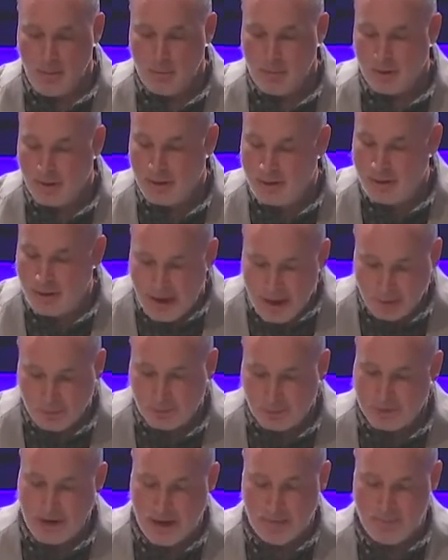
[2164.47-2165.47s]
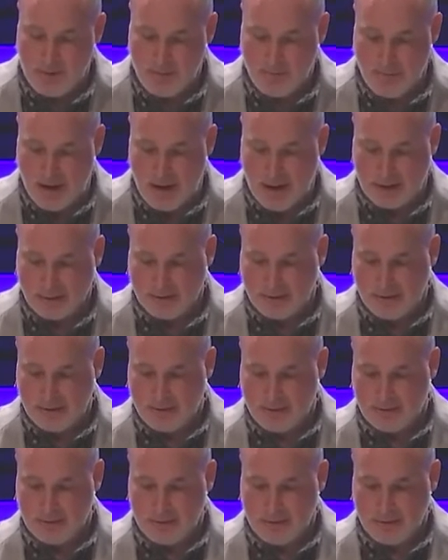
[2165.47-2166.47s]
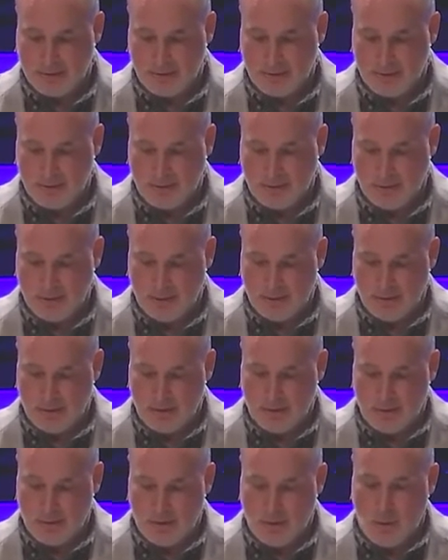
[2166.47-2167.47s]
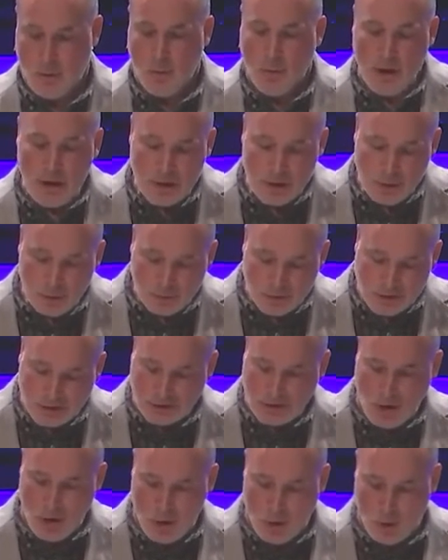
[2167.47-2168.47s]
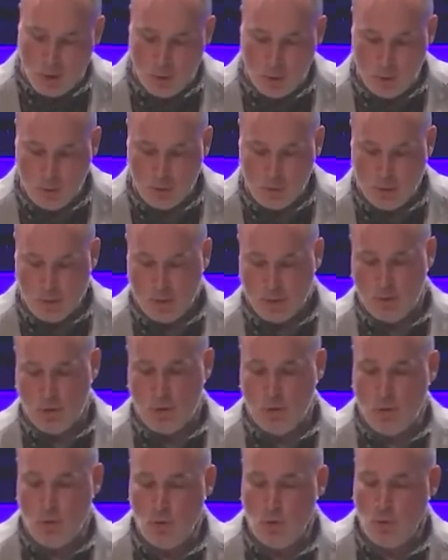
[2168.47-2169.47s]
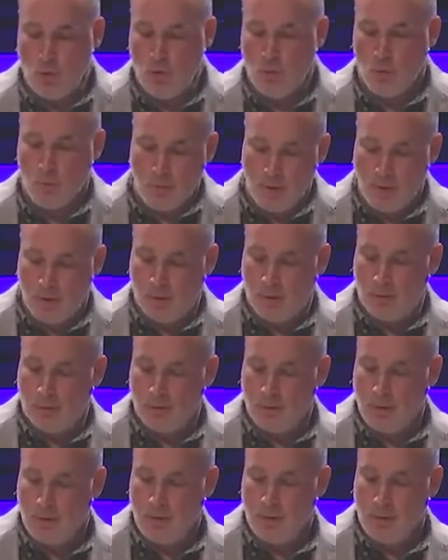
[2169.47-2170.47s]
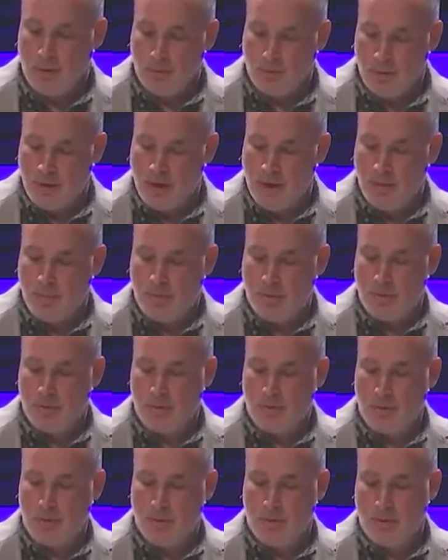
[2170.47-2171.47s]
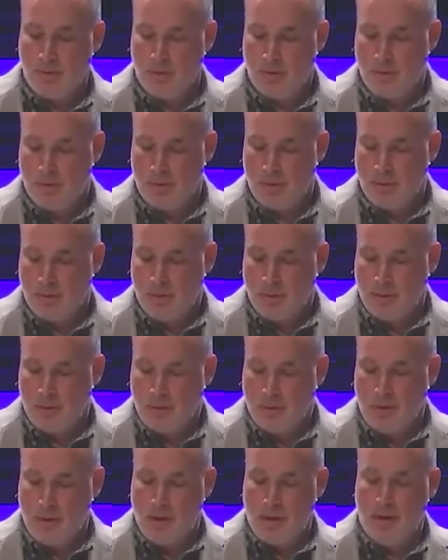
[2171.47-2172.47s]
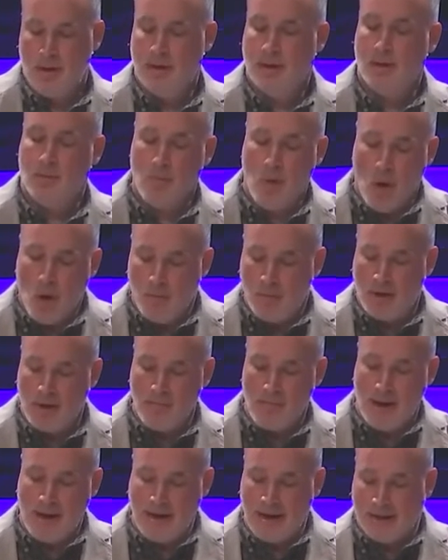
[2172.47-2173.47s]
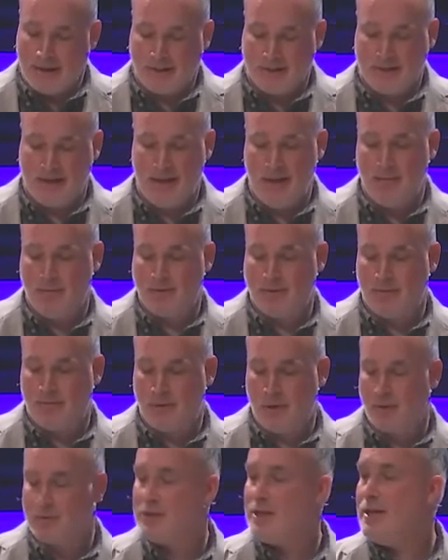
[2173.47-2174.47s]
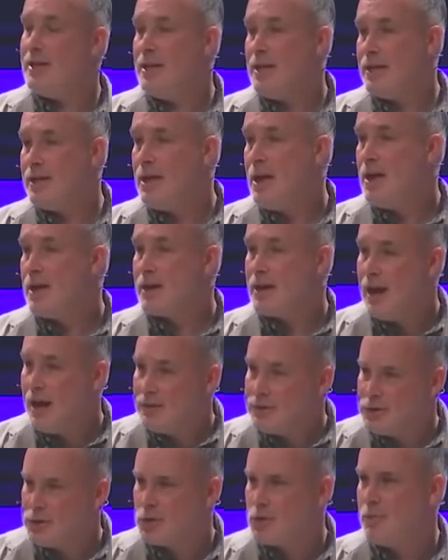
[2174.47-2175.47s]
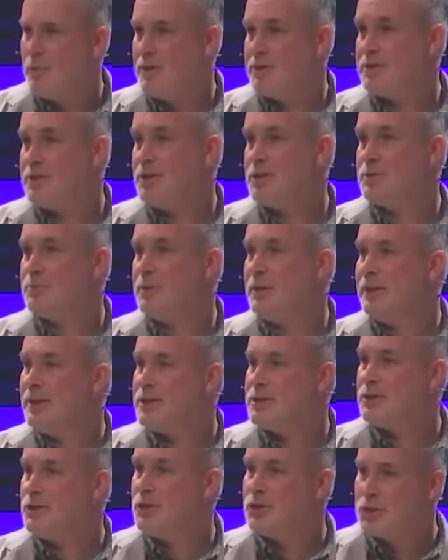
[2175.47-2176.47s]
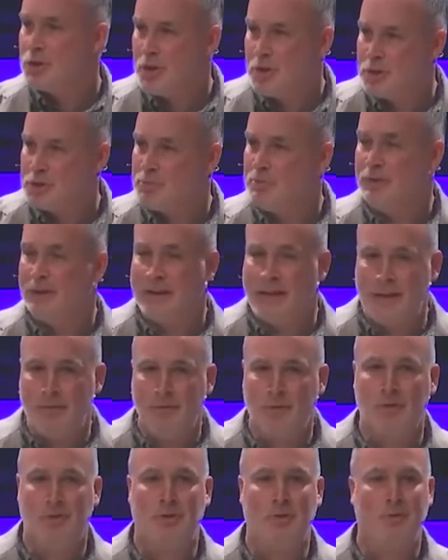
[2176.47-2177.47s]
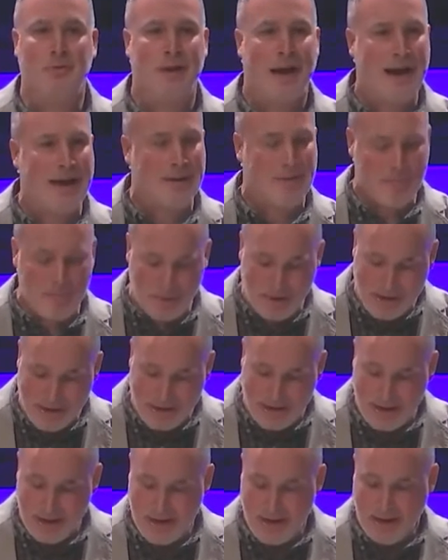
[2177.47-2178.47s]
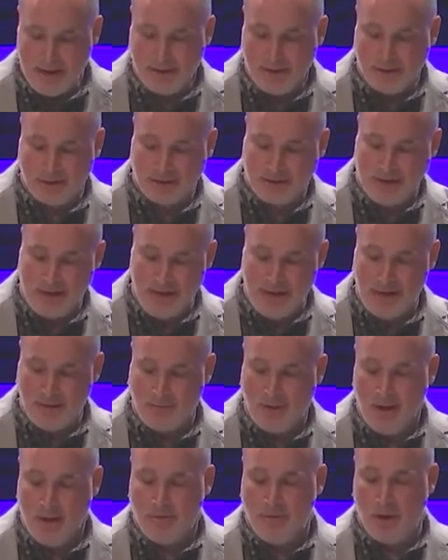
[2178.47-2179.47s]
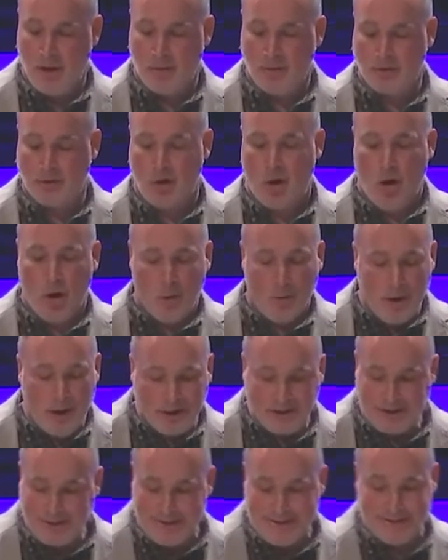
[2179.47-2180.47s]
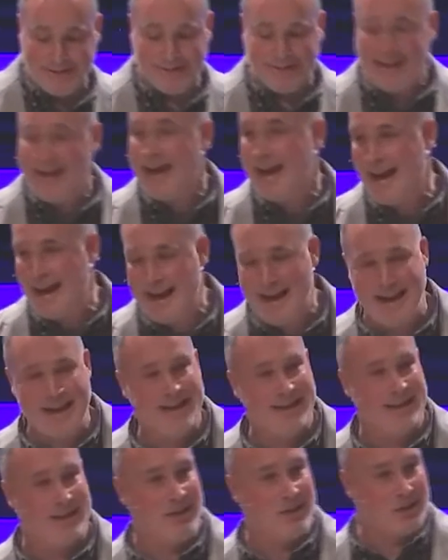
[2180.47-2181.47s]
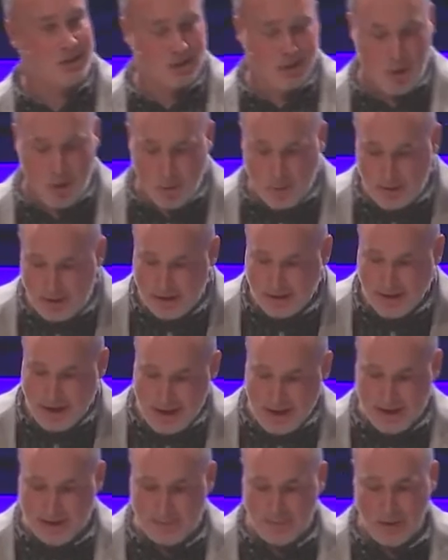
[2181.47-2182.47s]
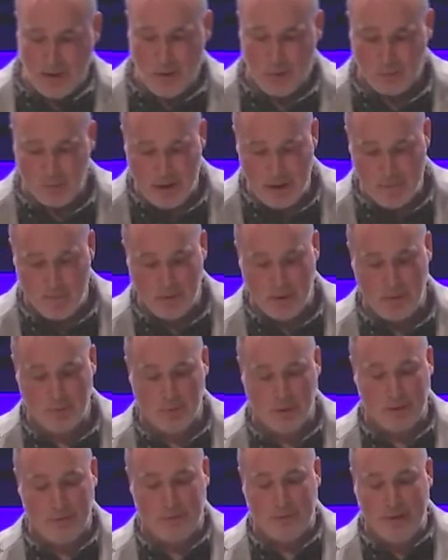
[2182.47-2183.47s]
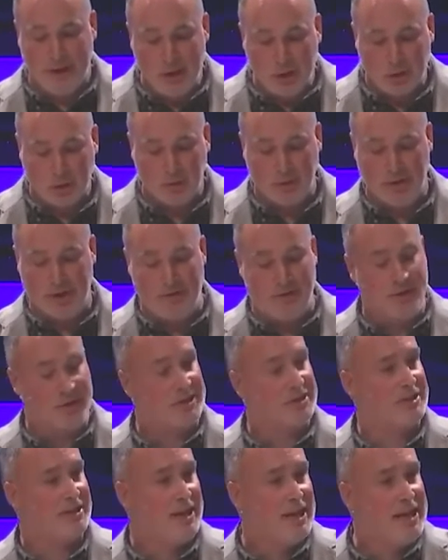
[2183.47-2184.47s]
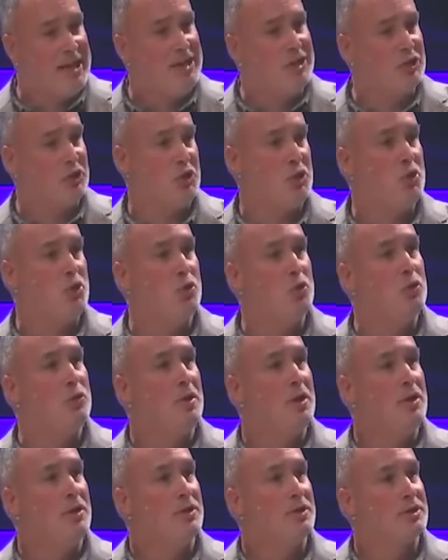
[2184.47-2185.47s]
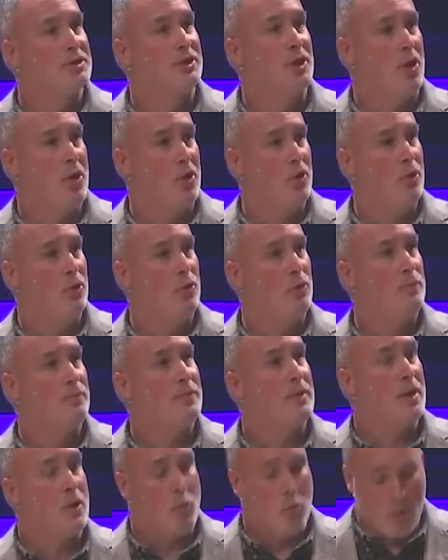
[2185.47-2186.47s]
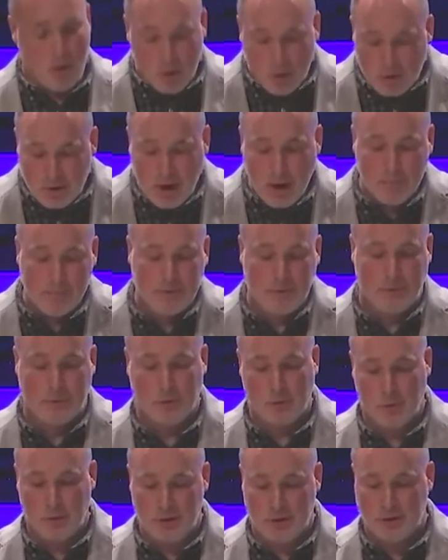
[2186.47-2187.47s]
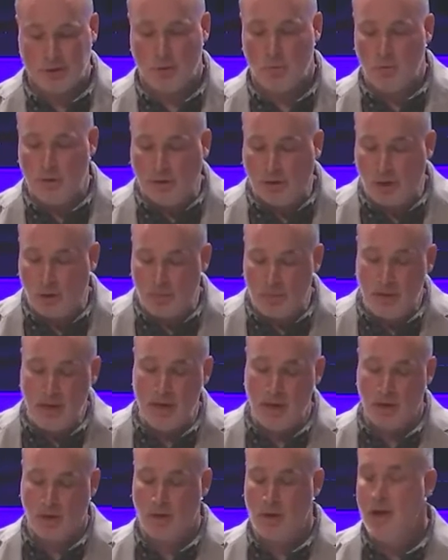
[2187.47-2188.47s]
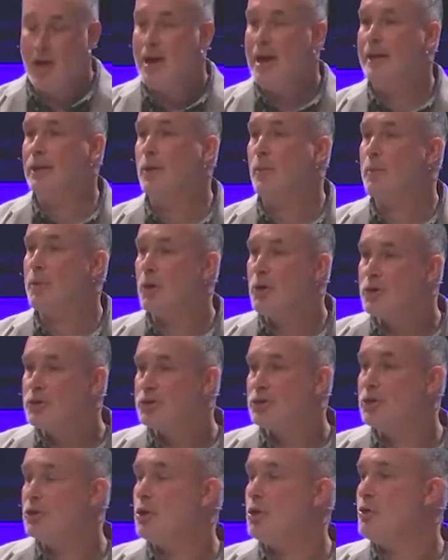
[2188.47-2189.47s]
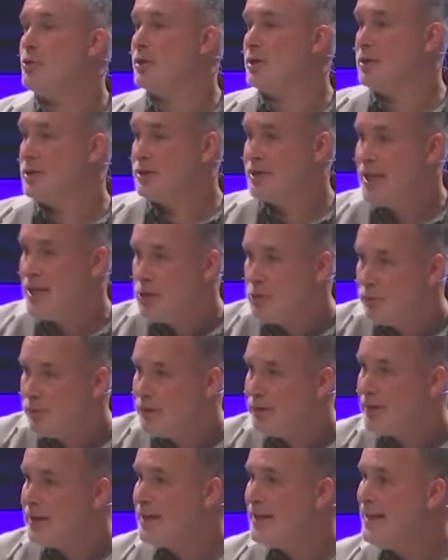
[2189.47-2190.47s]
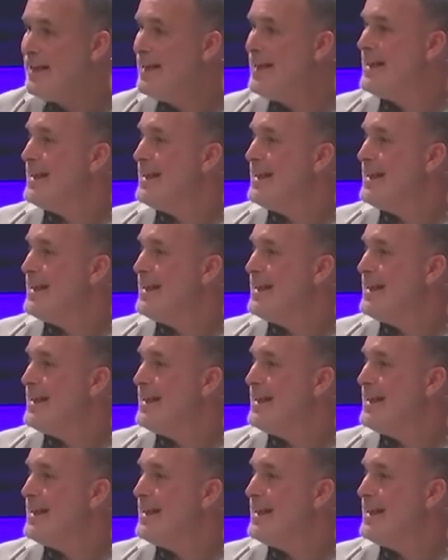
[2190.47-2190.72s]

but God will not be mocked. What you sow, you will reap. And in the moment, it may not seem as if there's any consequences. But listen, church, believer, do not be deceived. There is always a delay in sowing and reaping, but eventually the seeds you sow will come to fruition, will appear. And the person who continually